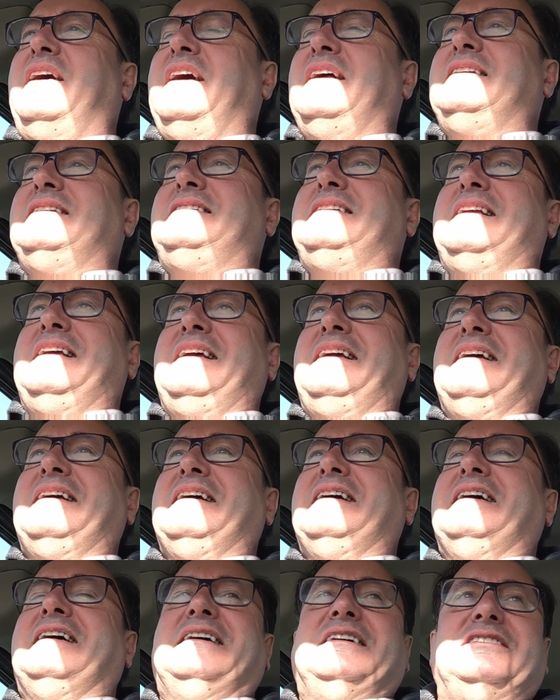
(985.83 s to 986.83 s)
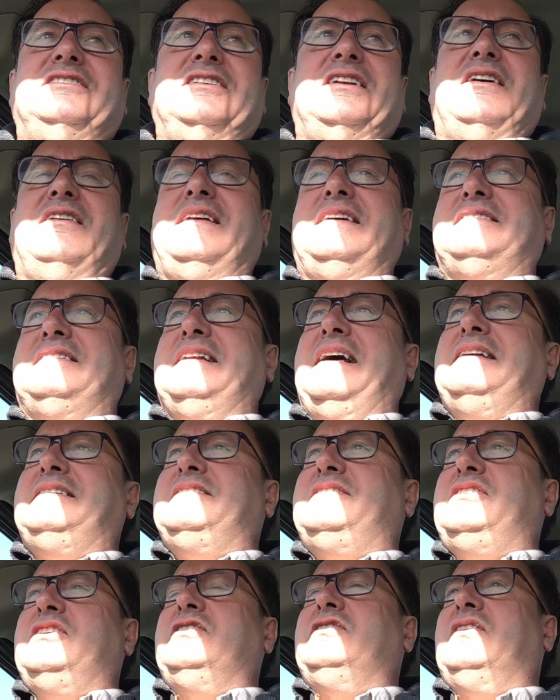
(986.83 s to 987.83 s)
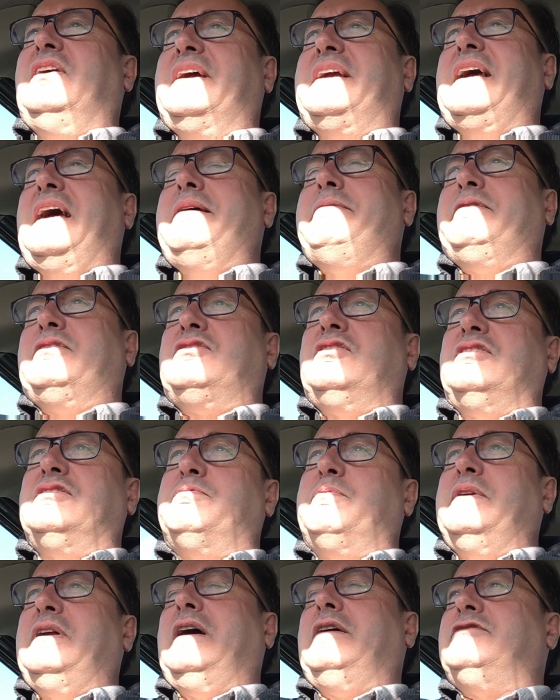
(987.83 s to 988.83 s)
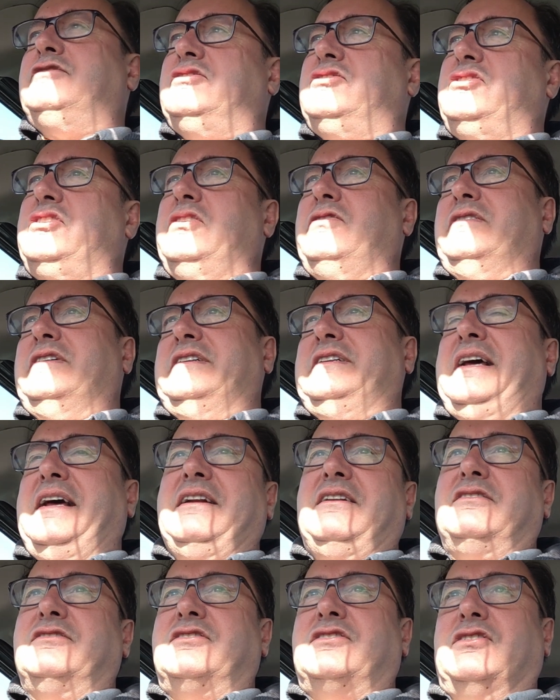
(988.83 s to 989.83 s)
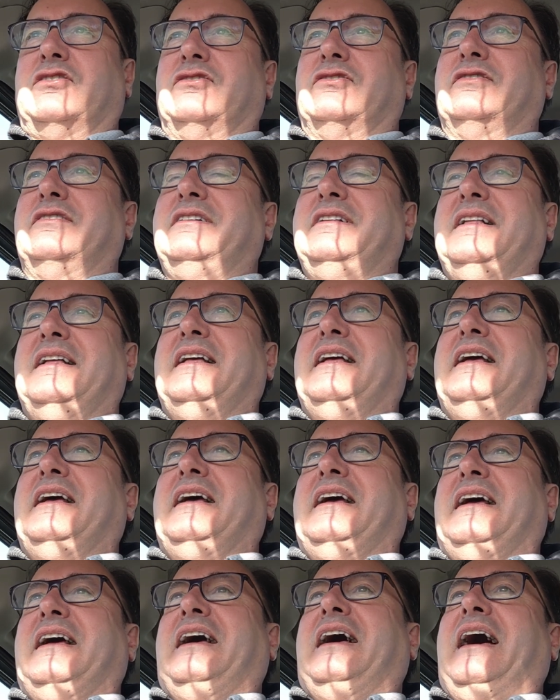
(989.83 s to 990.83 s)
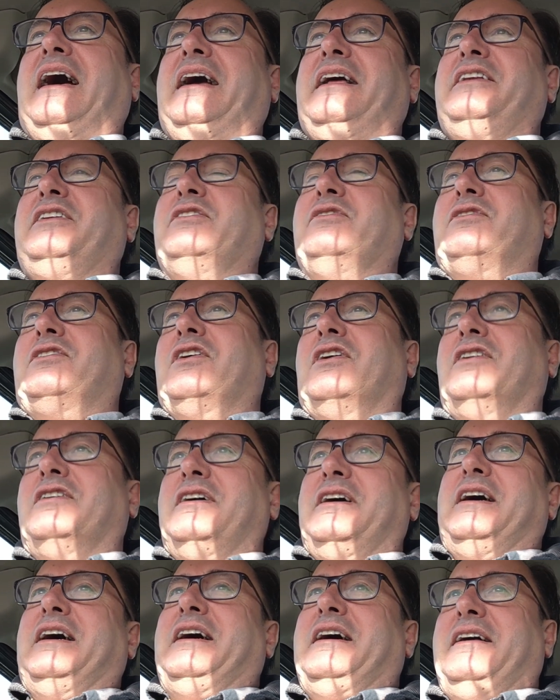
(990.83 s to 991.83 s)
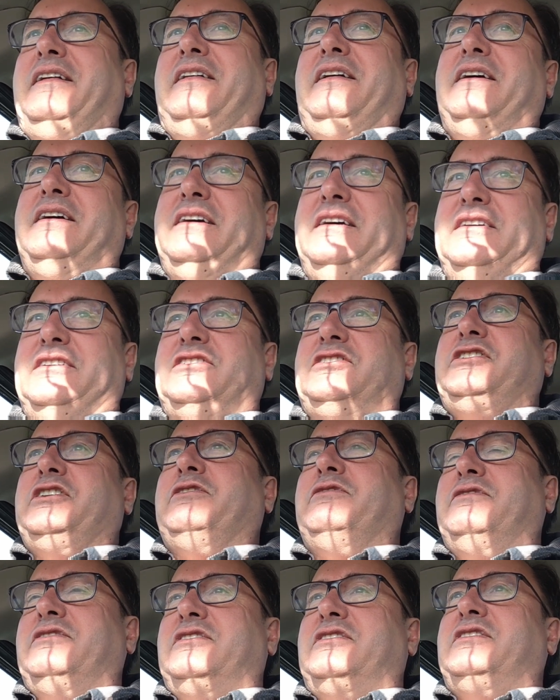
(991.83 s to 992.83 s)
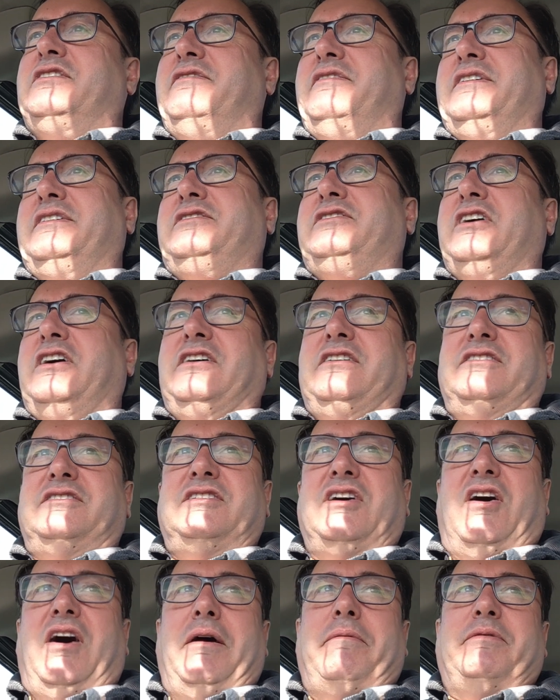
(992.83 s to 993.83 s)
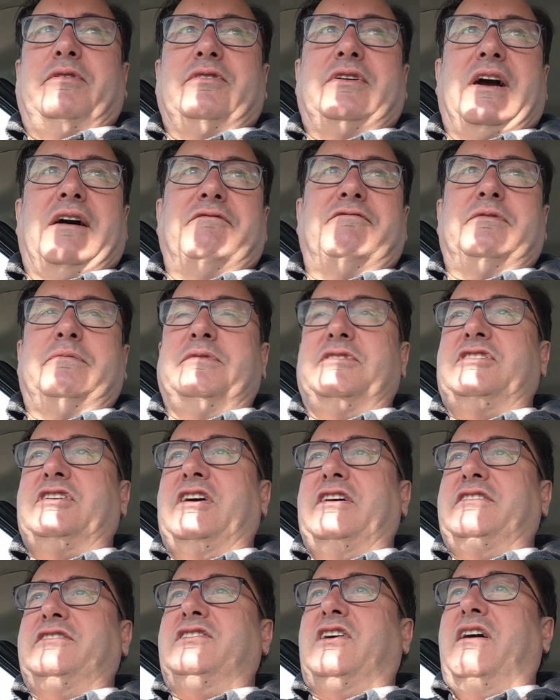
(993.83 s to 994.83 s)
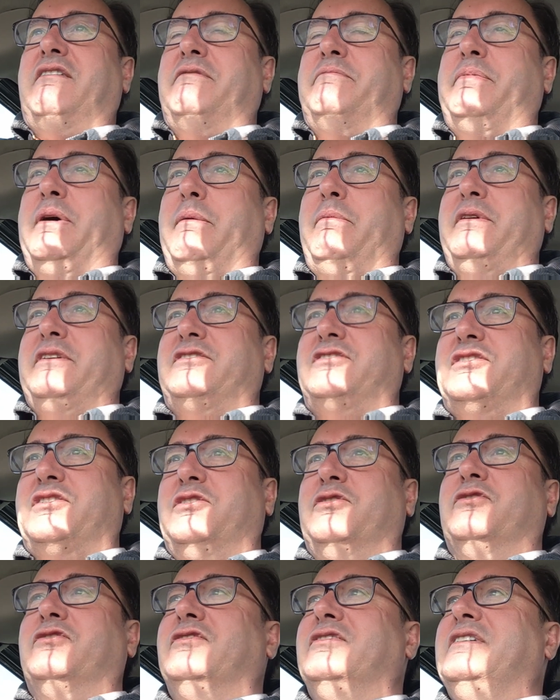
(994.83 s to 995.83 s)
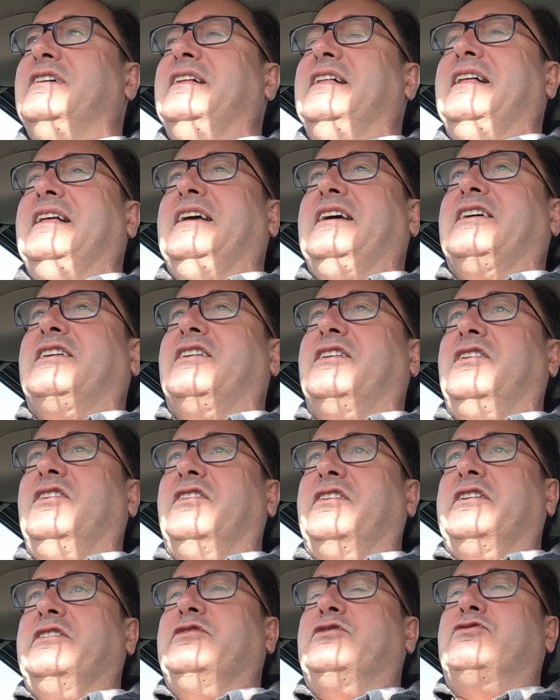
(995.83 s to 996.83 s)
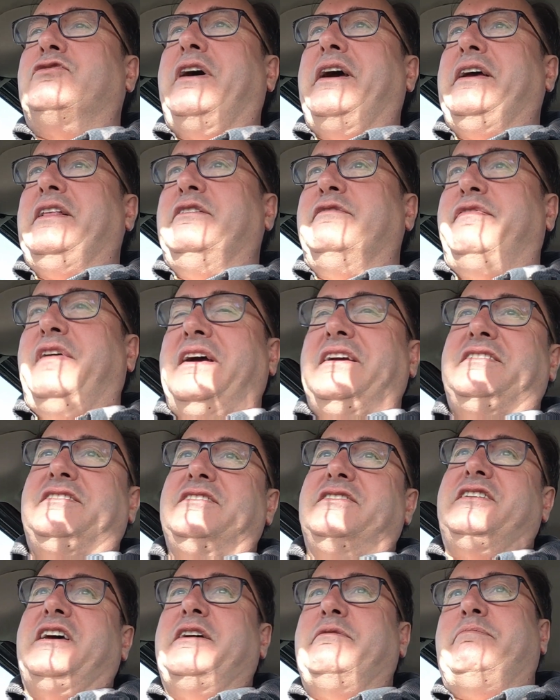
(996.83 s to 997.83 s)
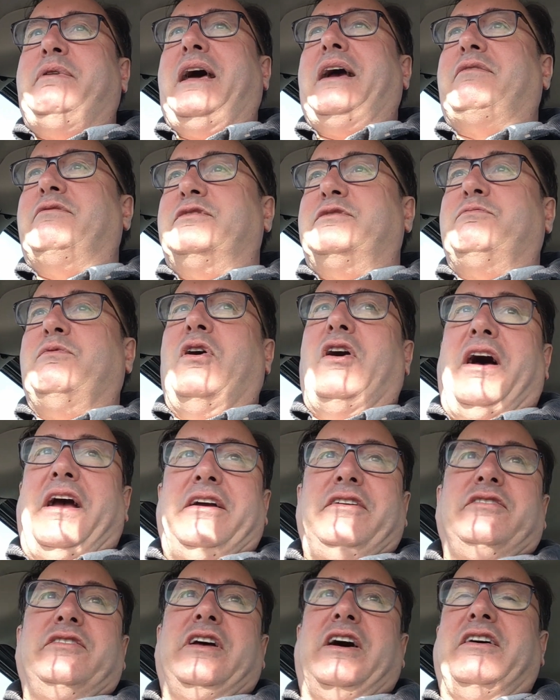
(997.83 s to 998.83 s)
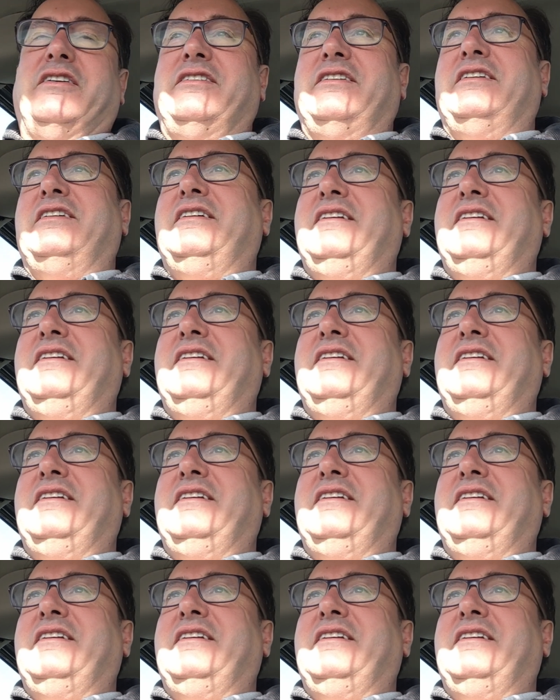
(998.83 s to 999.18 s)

actually, do you know, that's an attitude I came across when I was a student at dental school. And you've got uh, uh, students of a certain type who come from a certain type of public school could look you straight in the face and say black was white, you know.